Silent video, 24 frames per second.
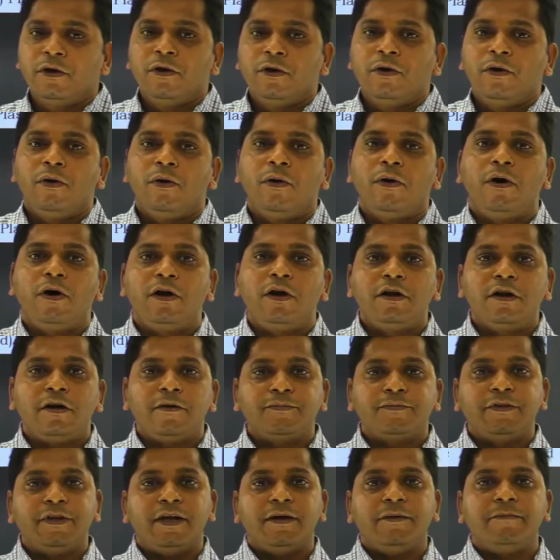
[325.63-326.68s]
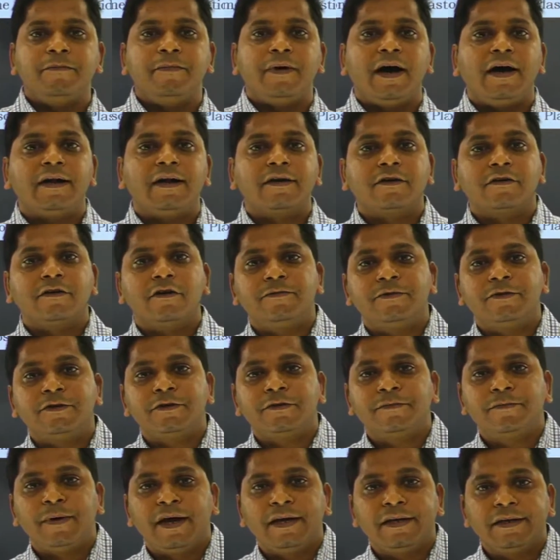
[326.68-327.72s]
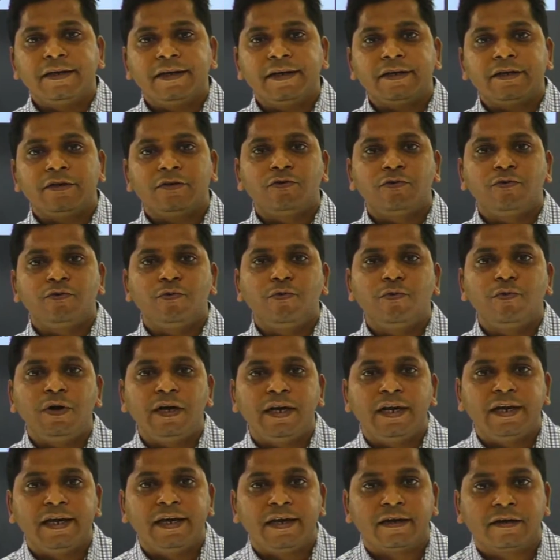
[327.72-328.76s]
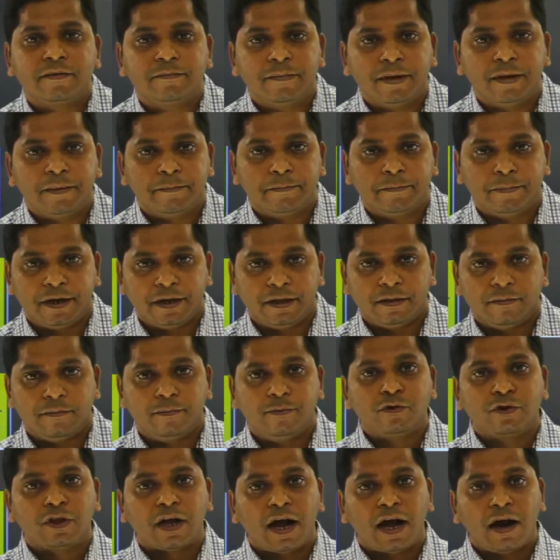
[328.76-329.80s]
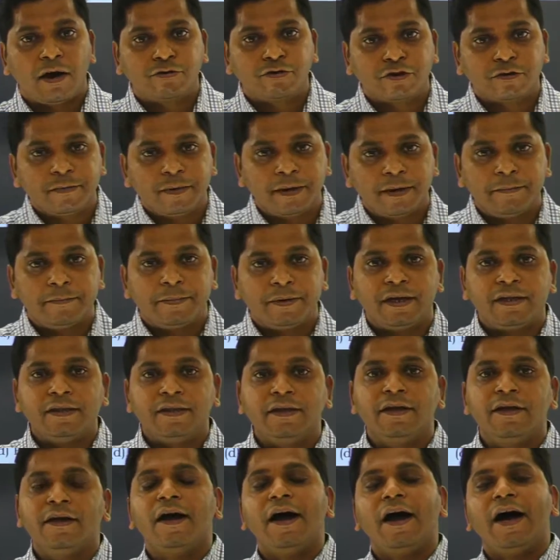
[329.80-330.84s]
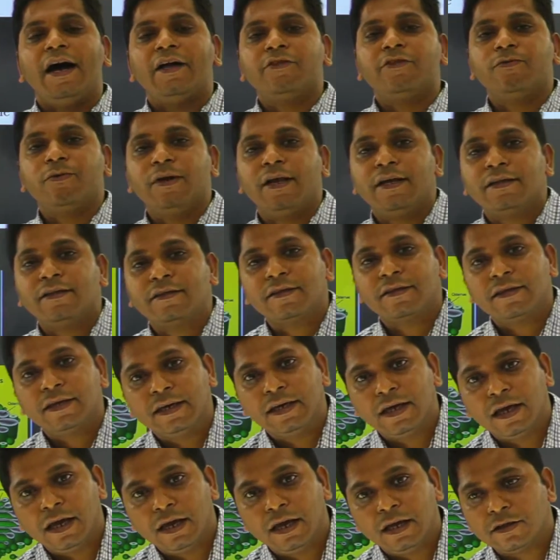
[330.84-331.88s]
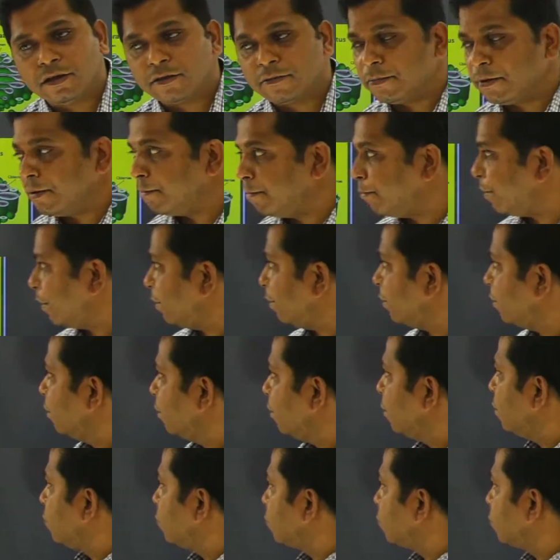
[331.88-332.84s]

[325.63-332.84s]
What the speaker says: all of them are covered by a two-layered membrane, both outer membrane as well as inner membrane. So,